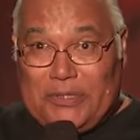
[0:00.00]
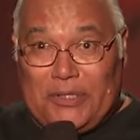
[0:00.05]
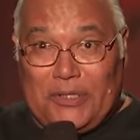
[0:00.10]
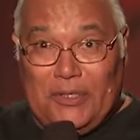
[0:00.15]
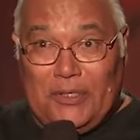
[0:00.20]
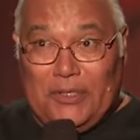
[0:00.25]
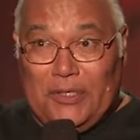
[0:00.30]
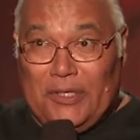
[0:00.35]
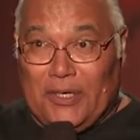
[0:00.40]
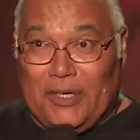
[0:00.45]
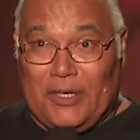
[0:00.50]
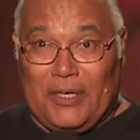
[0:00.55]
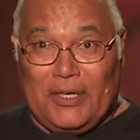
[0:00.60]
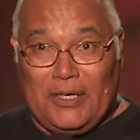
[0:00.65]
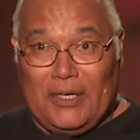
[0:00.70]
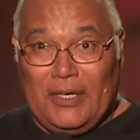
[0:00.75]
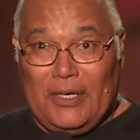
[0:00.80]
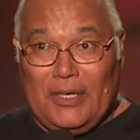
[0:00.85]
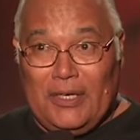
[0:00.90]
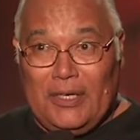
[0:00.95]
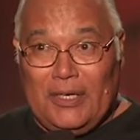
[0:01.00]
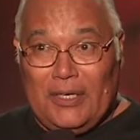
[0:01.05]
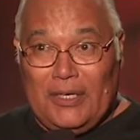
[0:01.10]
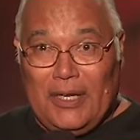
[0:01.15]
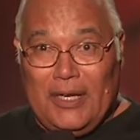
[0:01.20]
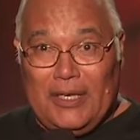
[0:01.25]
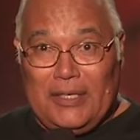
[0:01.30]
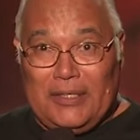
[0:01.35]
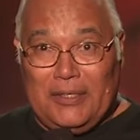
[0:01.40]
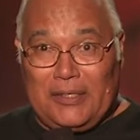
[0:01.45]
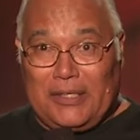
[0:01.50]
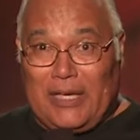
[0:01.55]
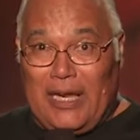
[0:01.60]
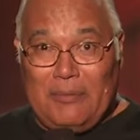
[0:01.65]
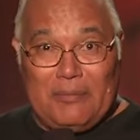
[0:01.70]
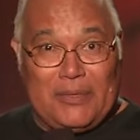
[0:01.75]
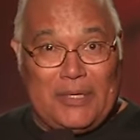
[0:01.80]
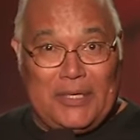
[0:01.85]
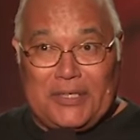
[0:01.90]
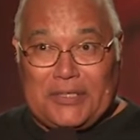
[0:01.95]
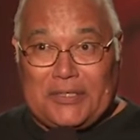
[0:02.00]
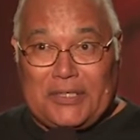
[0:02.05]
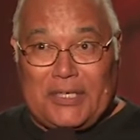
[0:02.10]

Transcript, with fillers: Junior. And you came to this